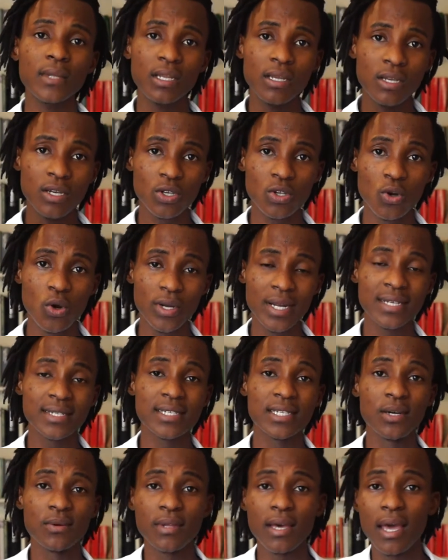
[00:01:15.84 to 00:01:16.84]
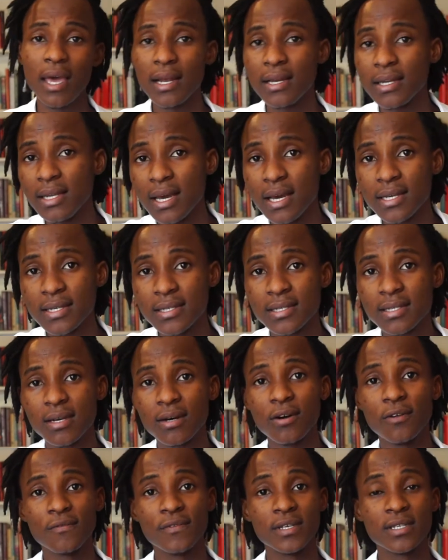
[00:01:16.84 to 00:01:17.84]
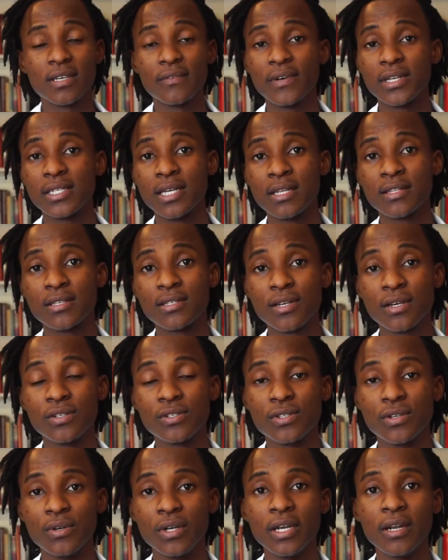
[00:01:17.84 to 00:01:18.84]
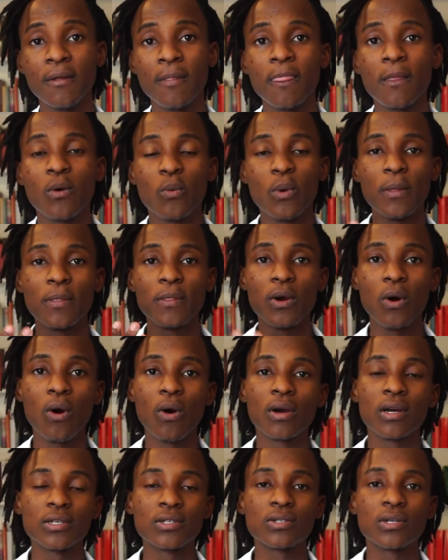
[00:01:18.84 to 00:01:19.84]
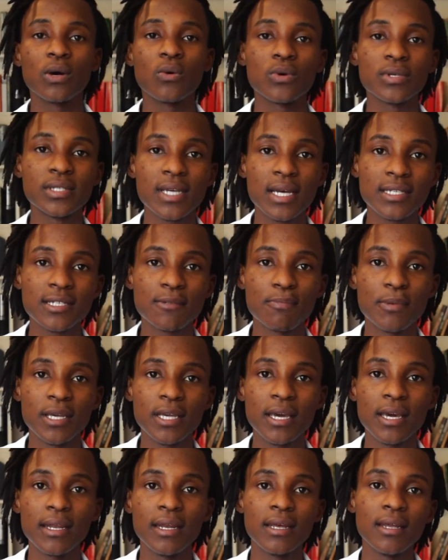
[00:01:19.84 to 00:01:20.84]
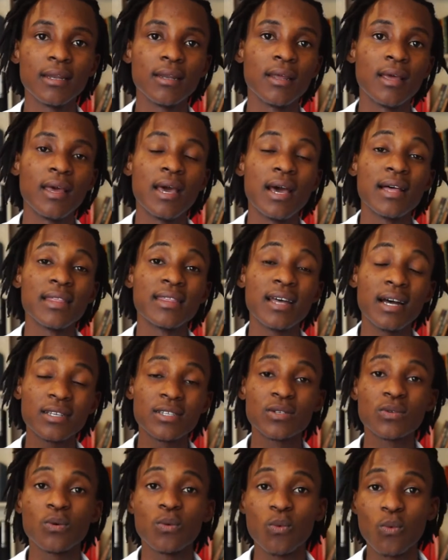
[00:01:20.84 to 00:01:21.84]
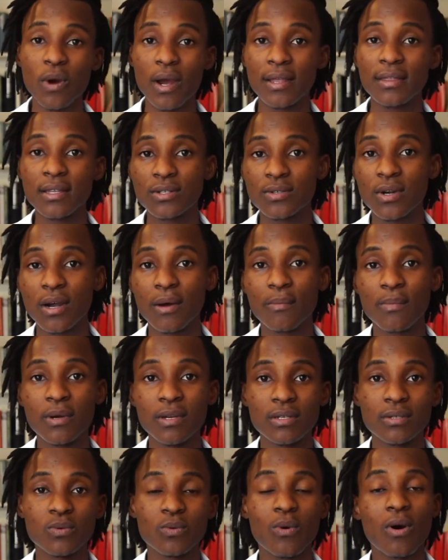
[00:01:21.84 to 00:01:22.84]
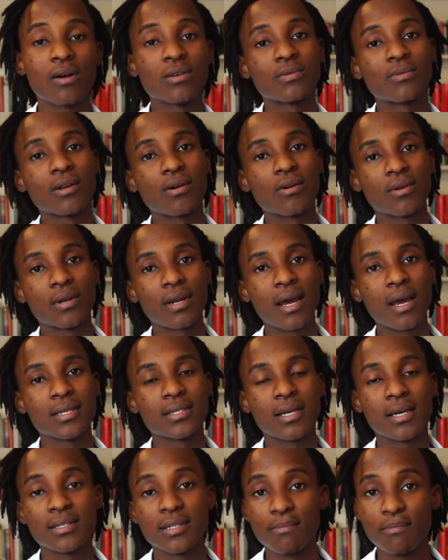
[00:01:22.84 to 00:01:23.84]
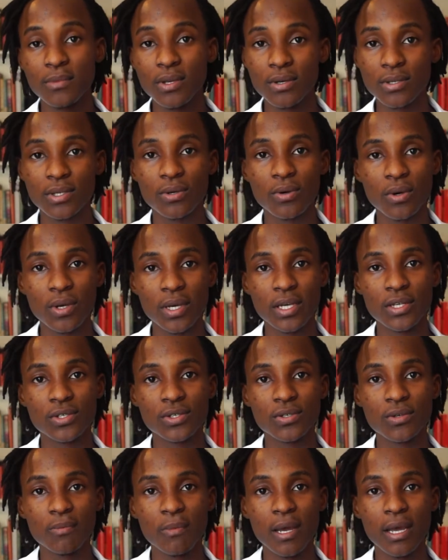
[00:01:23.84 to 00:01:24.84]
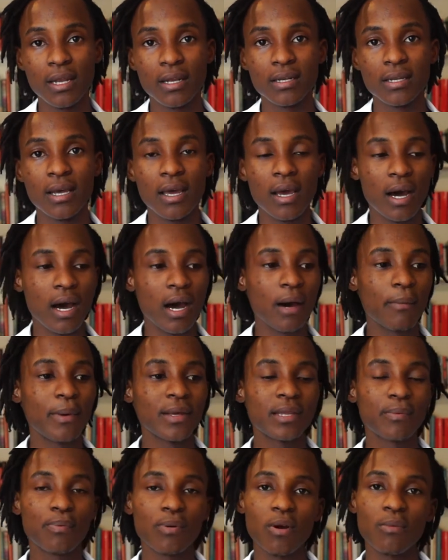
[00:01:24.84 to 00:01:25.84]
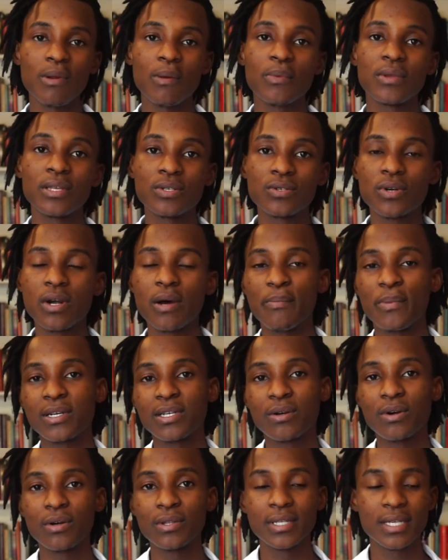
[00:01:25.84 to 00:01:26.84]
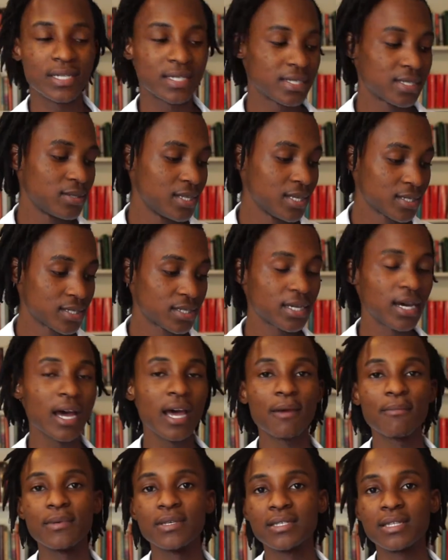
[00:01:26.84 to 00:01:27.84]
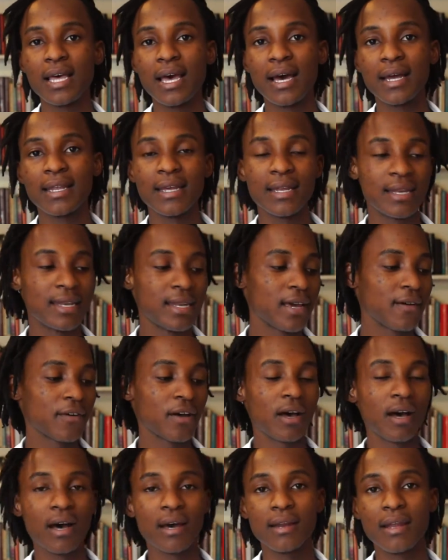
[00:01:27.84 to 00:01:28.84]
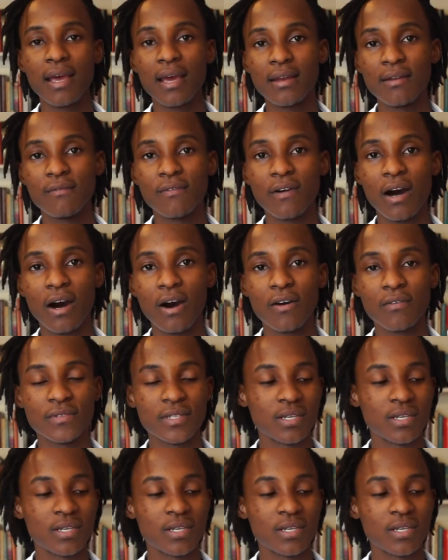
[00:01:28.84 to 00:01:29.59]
Not until the early years of the 17th century, when the orchestra was just beginning, that's when the trumpet was recognized as a musical instrument. But the problem with the trumpet around this time is that it never had any valves.